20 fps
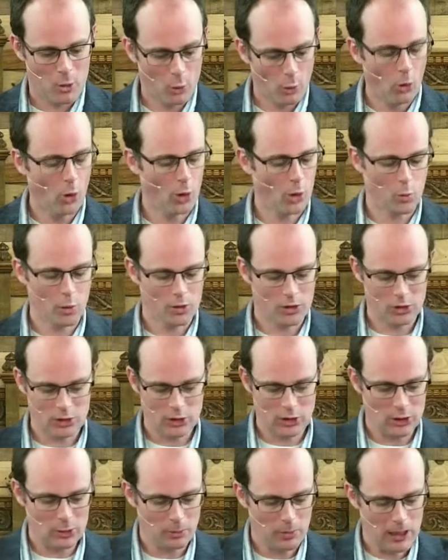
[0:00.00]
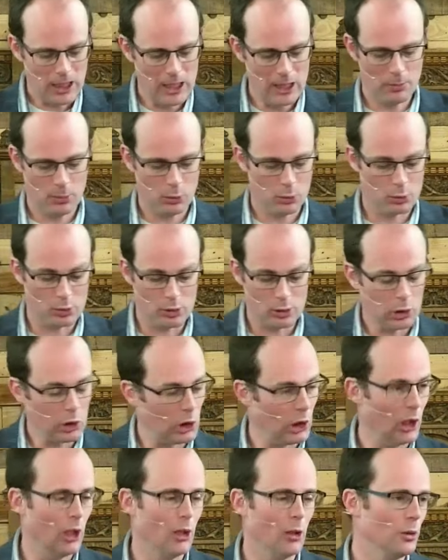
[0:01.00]
God wants his people
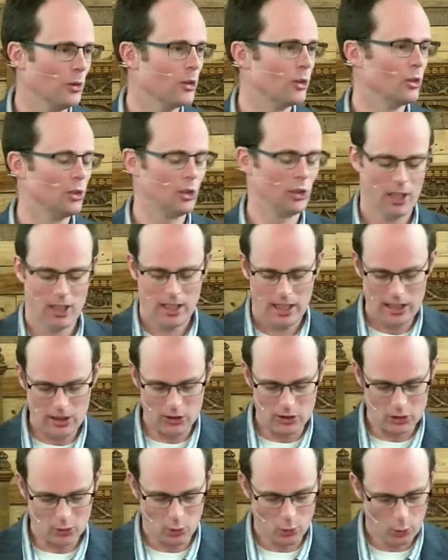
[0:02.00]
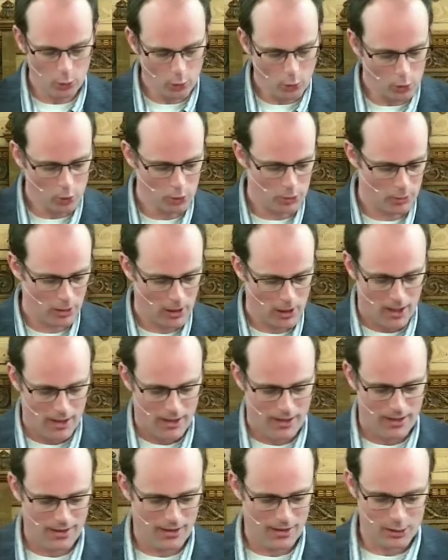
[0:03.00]
close. He's called,
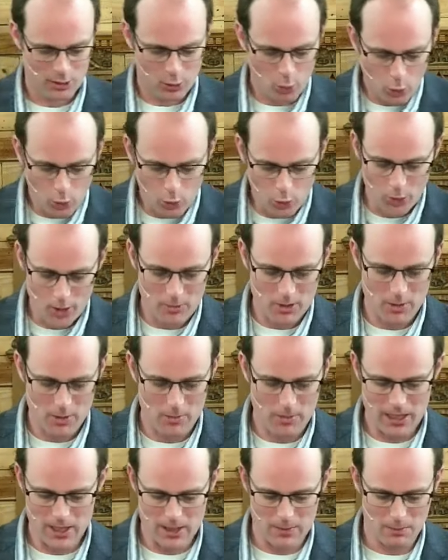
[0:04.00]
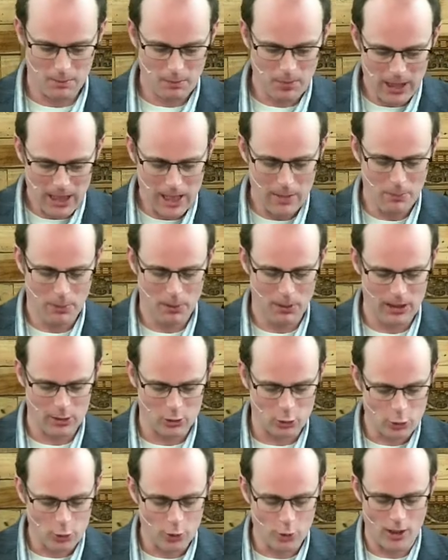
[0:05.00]
uh, called them to be his people,
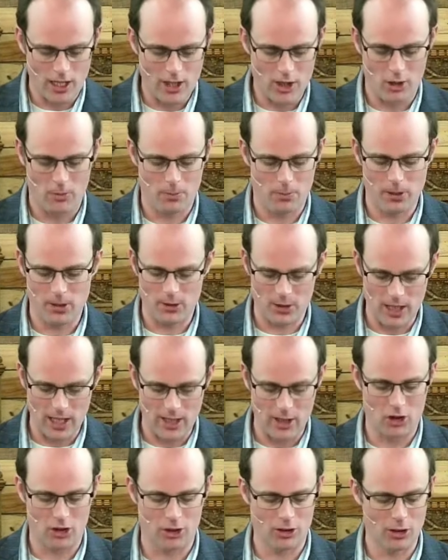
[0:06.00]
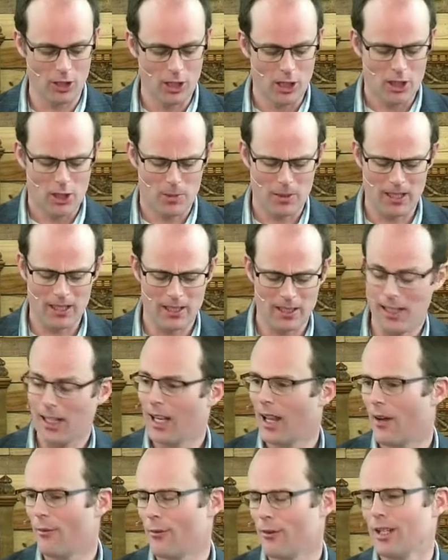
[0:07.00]
his treasured possession, to be in a
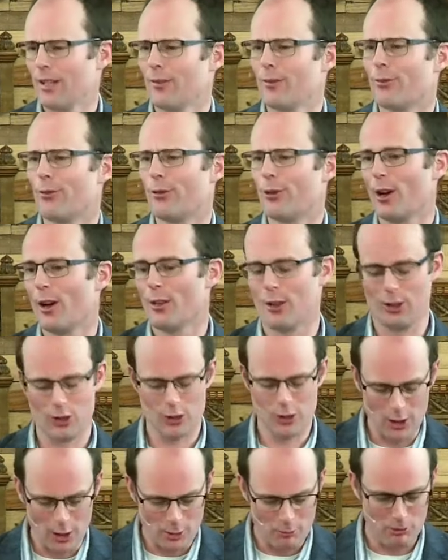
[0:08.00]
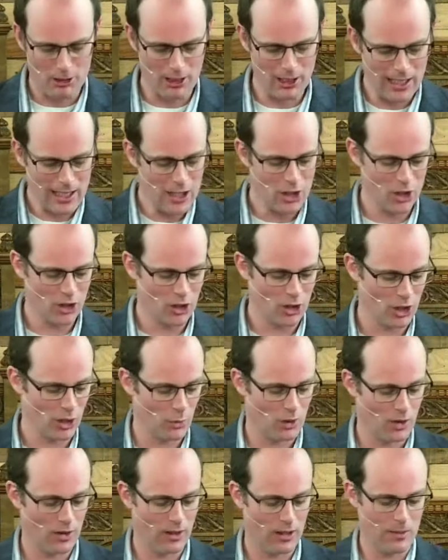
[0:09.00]
loving father son
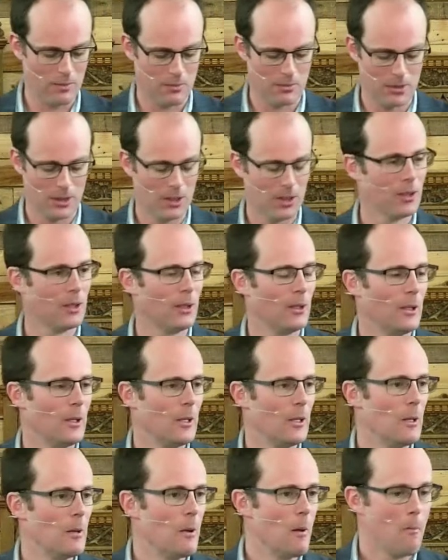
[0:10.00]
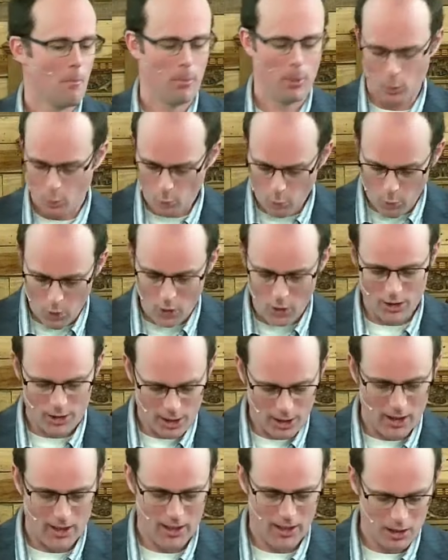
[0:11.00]
relationship with him. But
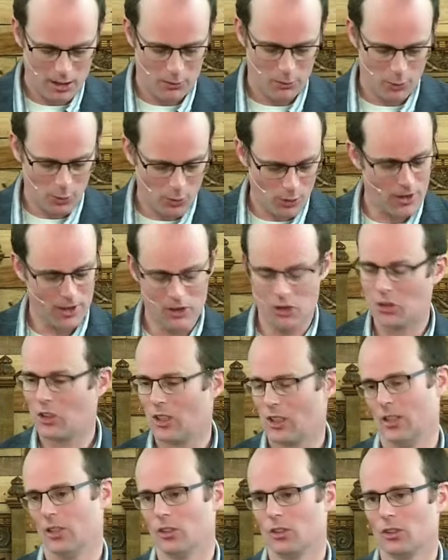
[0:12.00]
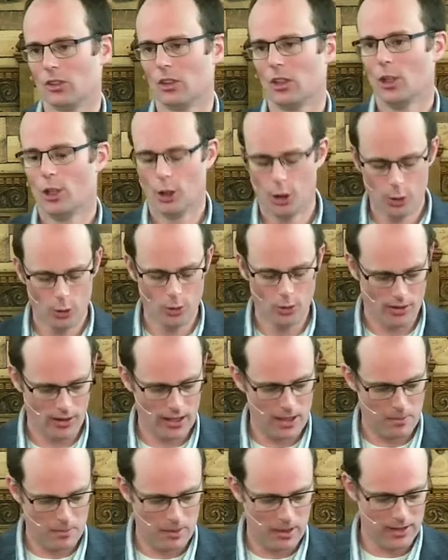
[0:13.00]
what kind of God is this? Who are
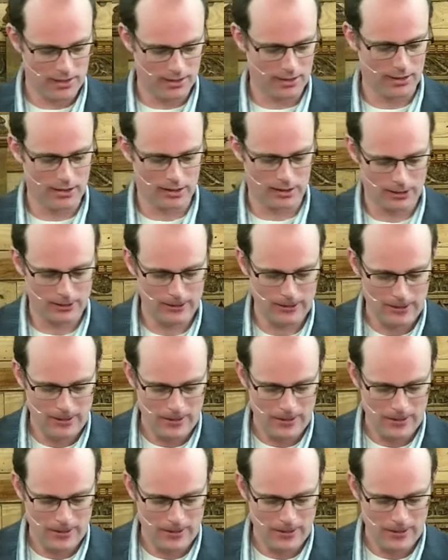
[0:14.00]
they meeting?